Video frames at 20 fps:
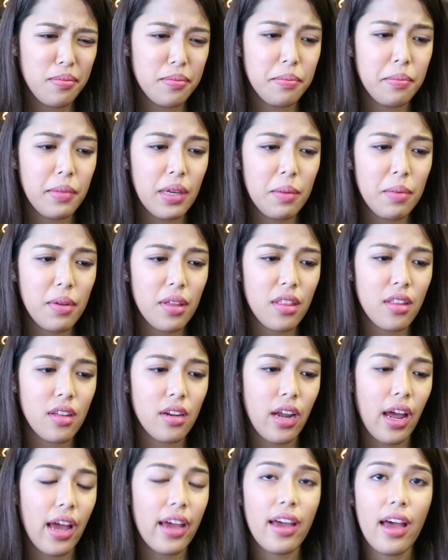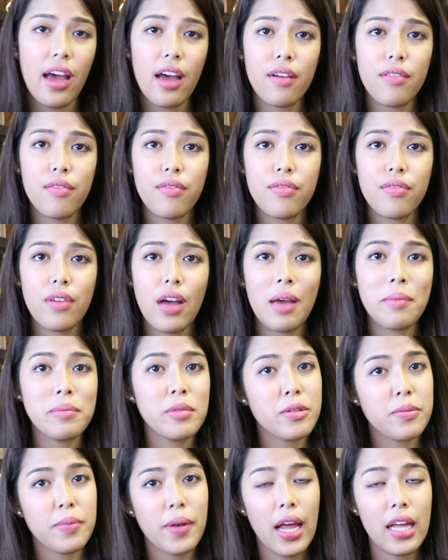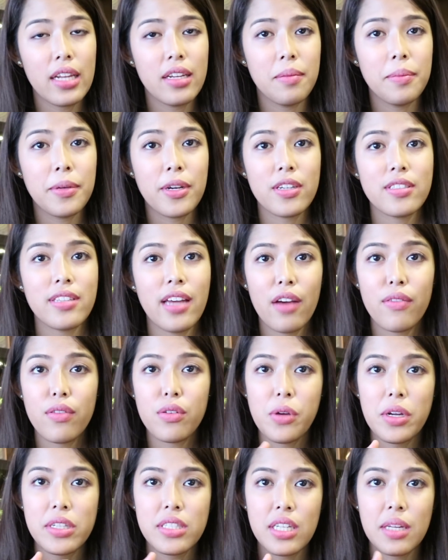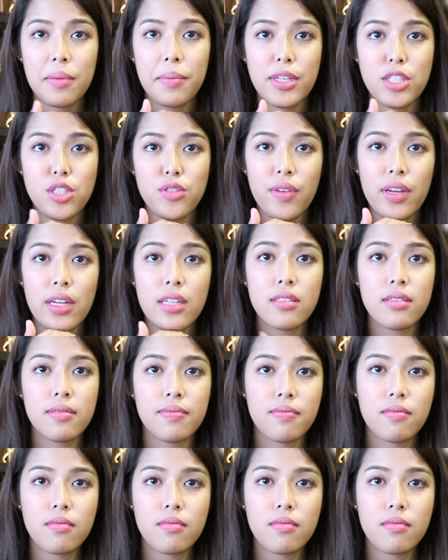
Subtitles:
Maybe that I'm sublada because I have a resting bitch face.